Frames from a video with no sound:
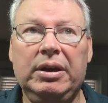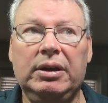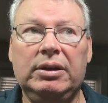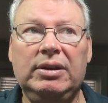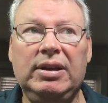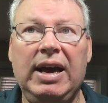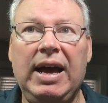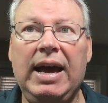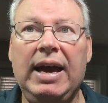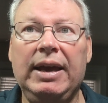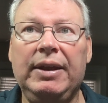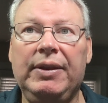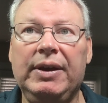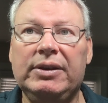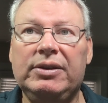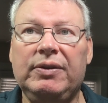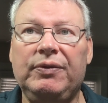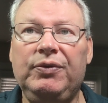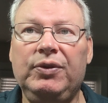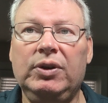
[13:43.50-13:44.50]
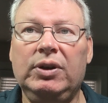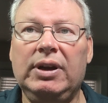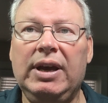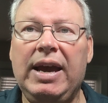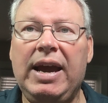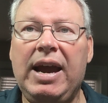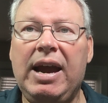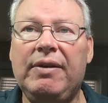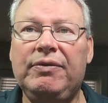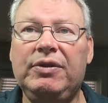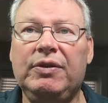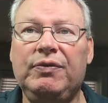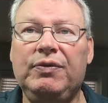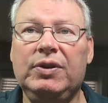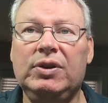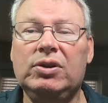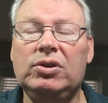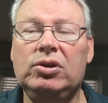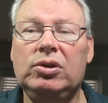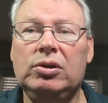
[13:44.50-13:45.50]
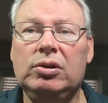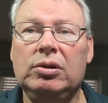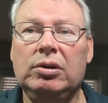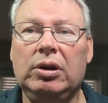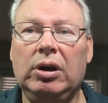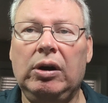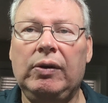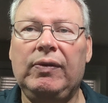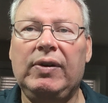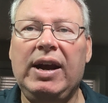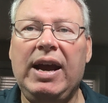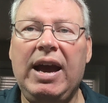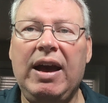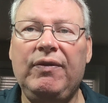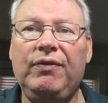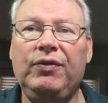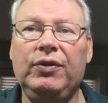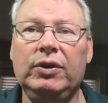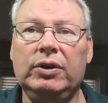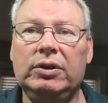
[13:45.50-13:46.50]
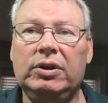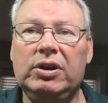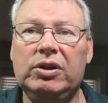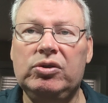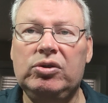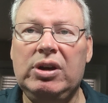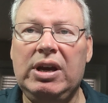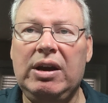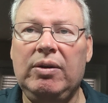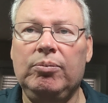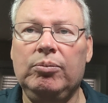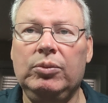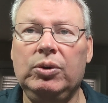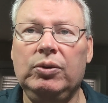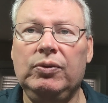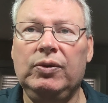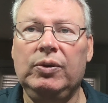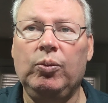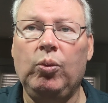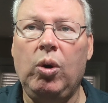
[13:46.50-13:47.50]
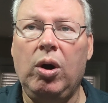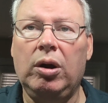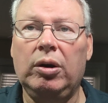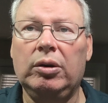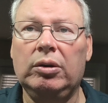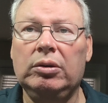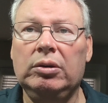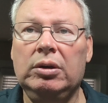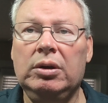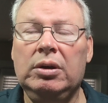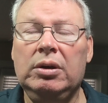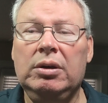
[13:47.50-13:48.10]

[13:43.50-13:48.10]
tide that's 1.5 feet to fish over a half foot, because you have moving water,